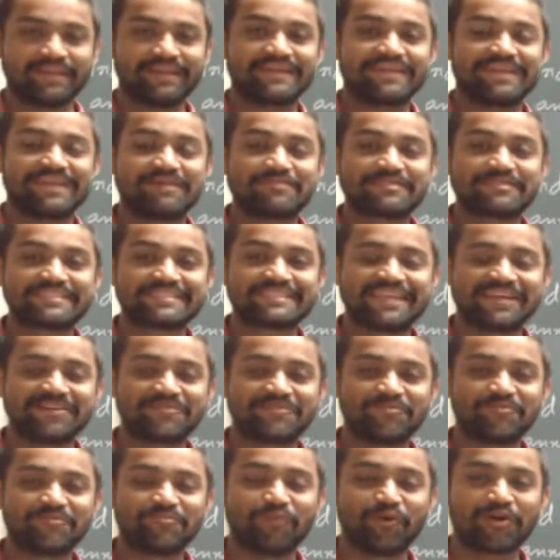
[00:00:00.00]
Namaste and
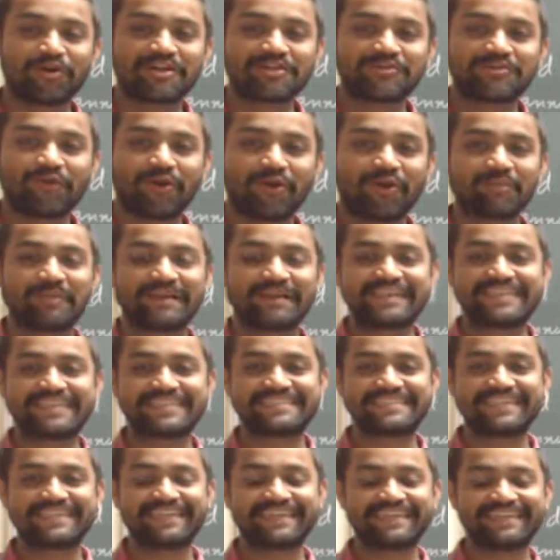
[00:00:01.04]
good morning to all my dear
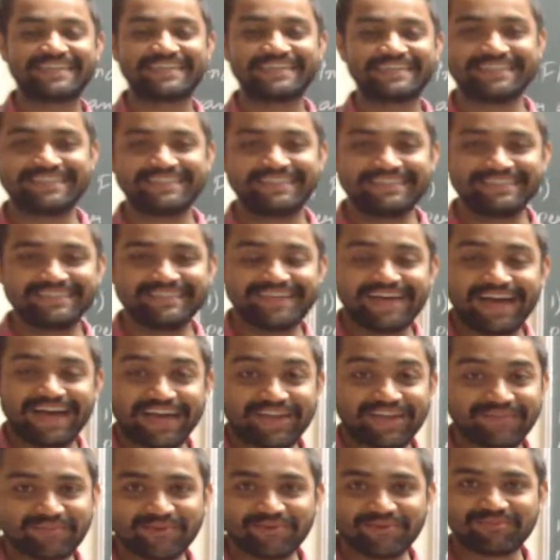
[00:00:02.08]
children. I
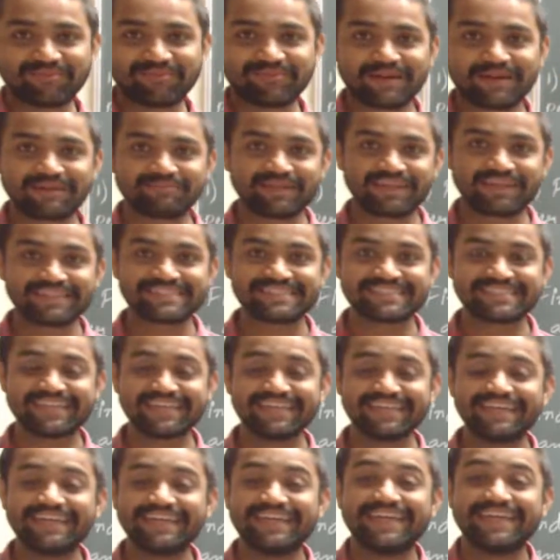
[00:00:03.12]
am your Brahmanan
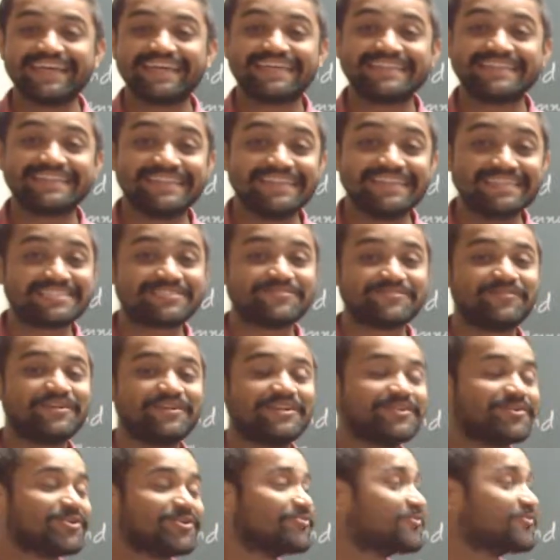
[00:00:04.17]
sir. In this
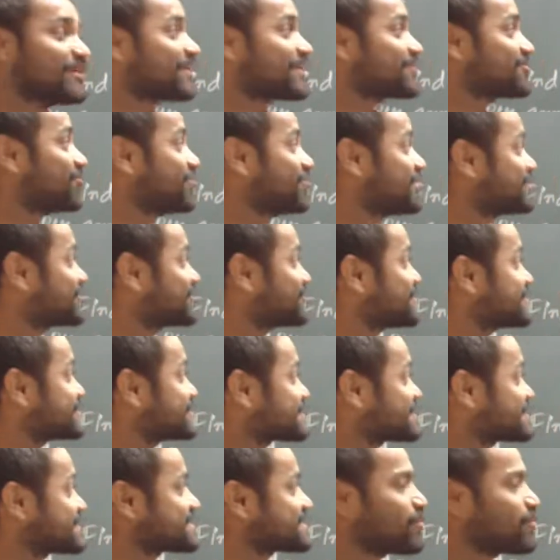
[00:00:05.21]
video, we are going to
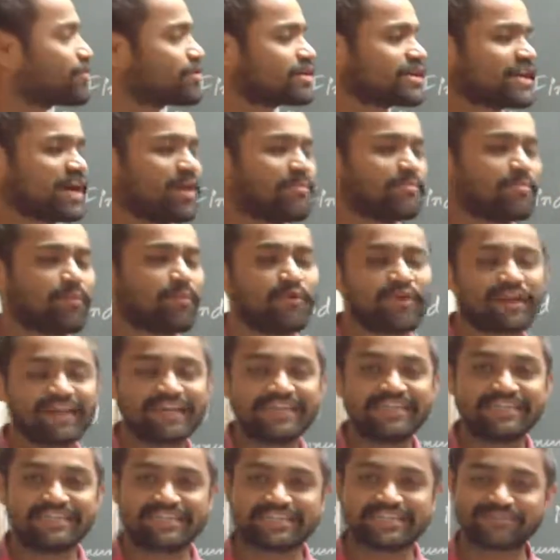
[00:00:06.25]
discuss about compound
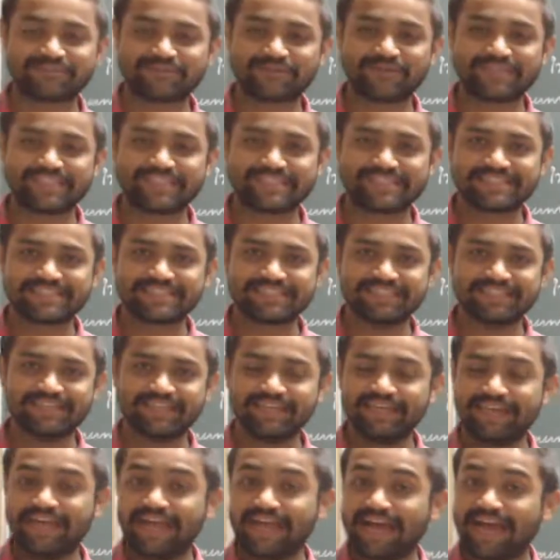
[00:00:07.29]
interest rates.
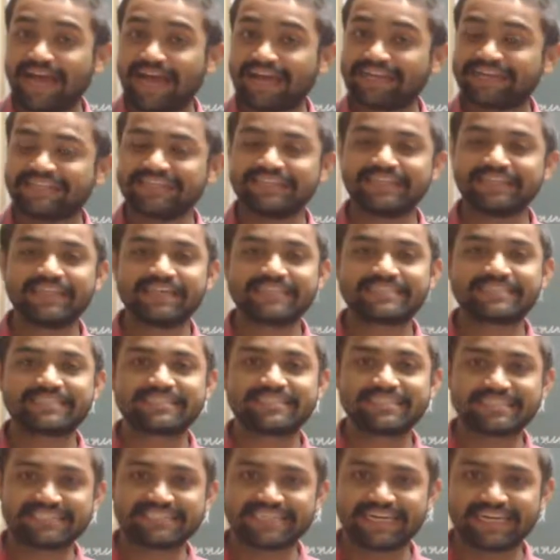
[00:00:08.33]
And in the
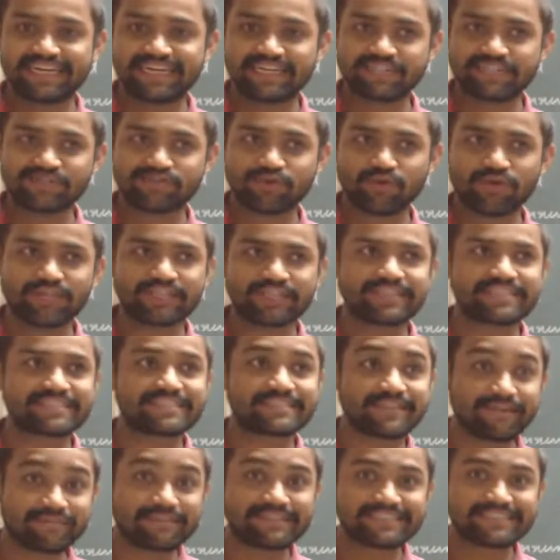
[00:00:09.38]
in the
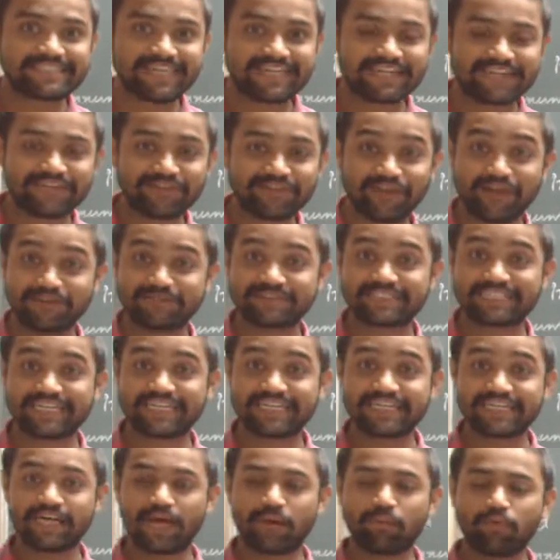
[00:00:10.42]
7th standard, you have
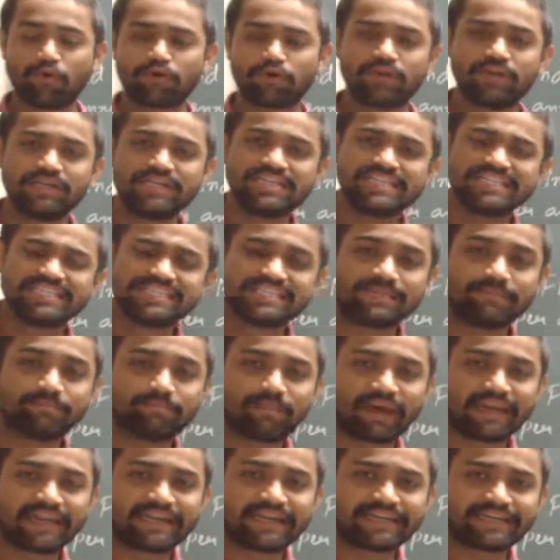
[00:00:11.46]
studied about simple
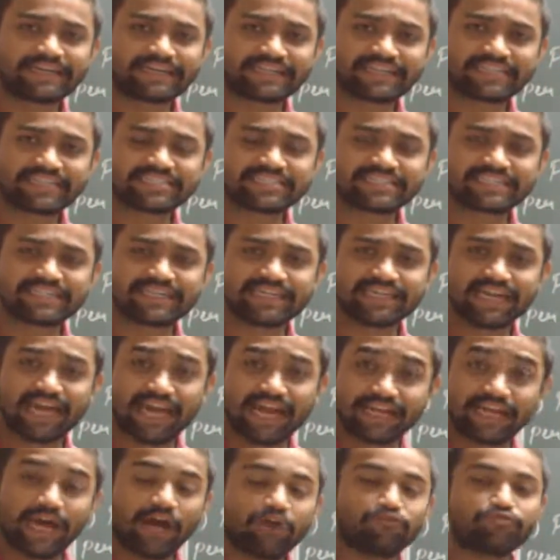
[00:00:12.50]
interest
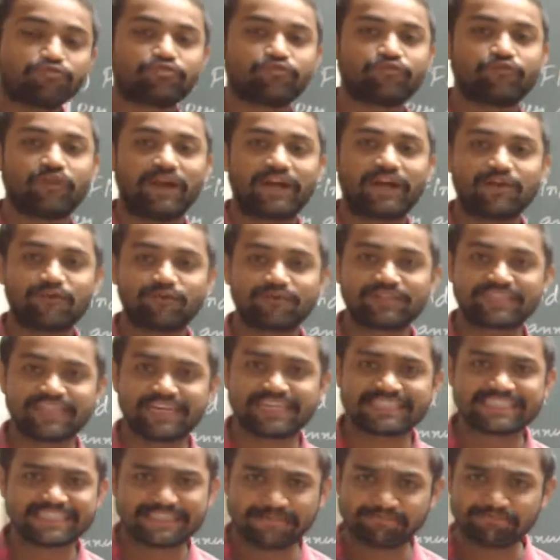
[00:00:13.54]
and how to find out the
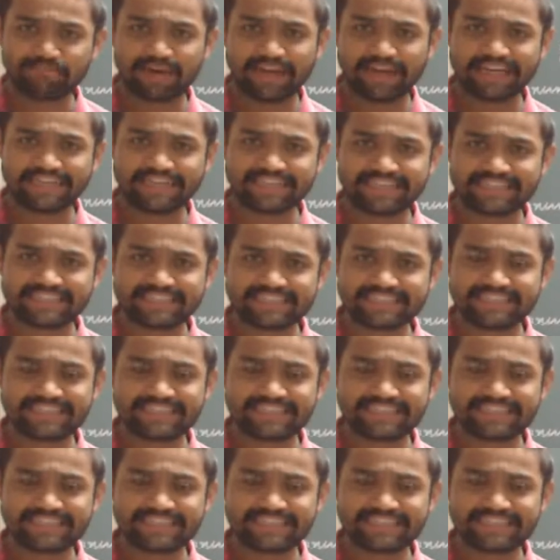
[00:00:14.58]
simple interest,